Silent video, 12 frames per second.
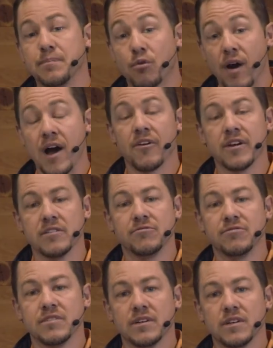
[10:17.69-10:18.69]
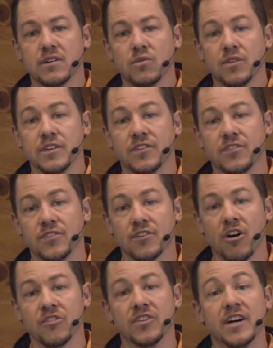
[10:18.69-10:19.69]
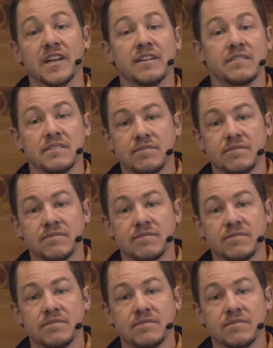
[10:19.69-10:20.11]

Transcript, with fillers: proud of when this is all done